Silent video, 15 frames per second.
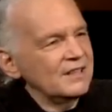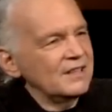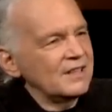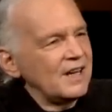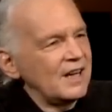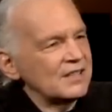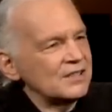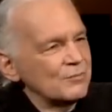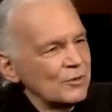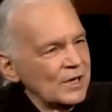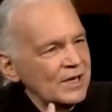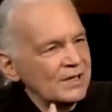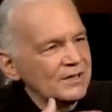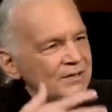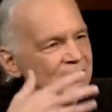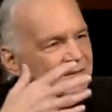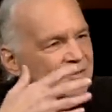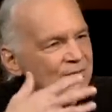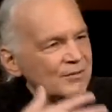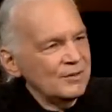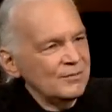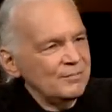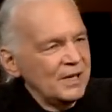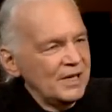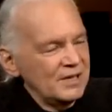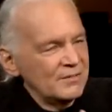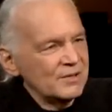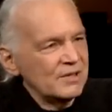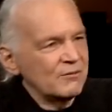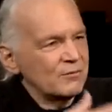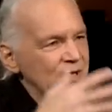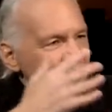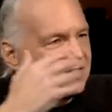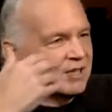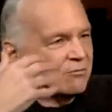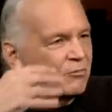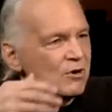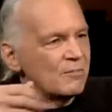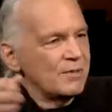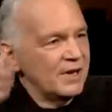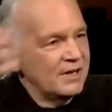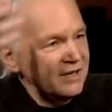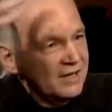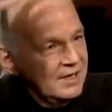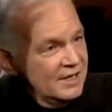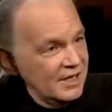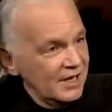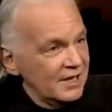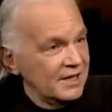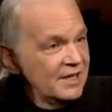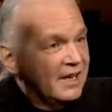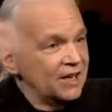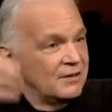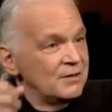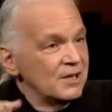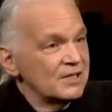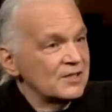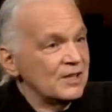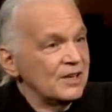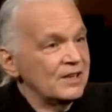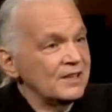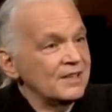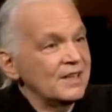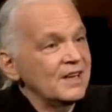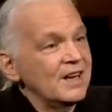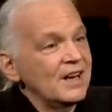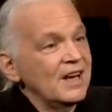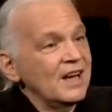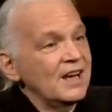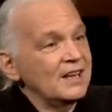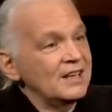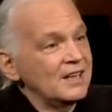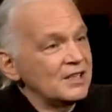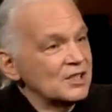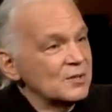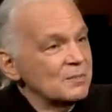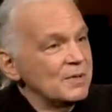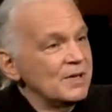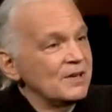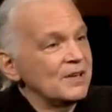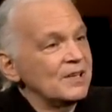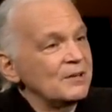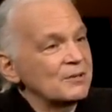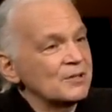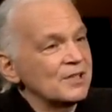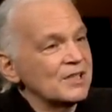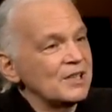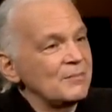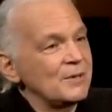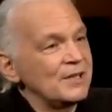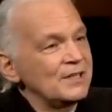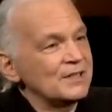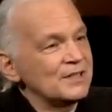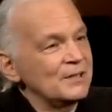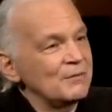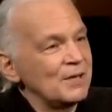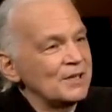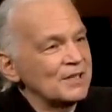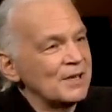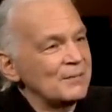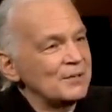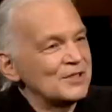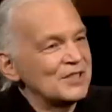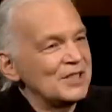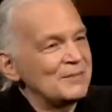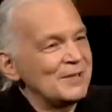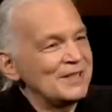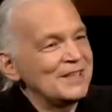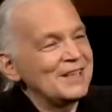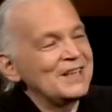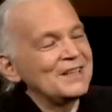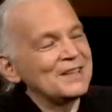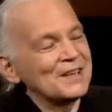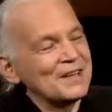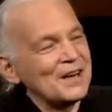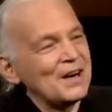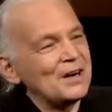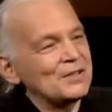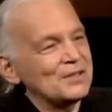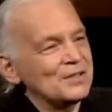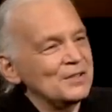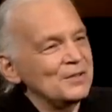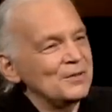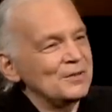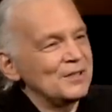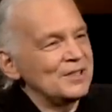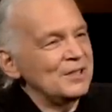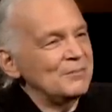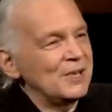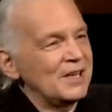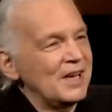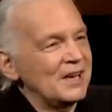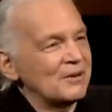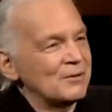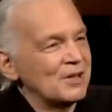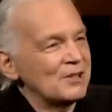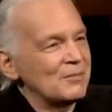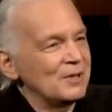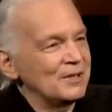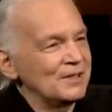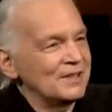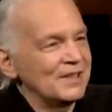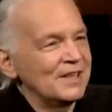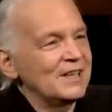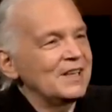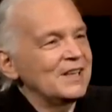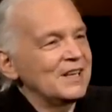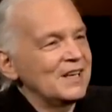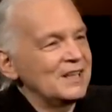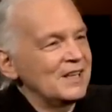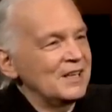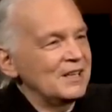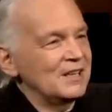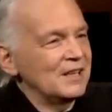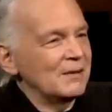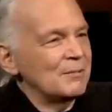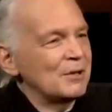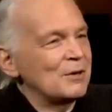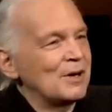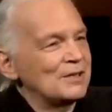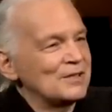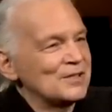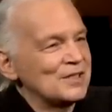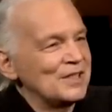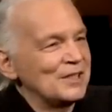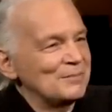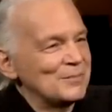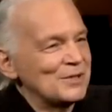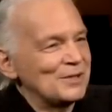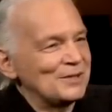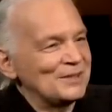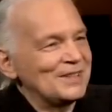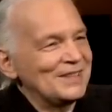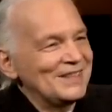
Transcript: costume, red. He painted himself red, and he had war paint. Had the headdress on, and he had a spear. And he was going to come in, and he wanted to come and see me. The guards knew that he'd been hanging around the building, and they didn't let me go out and see him. So,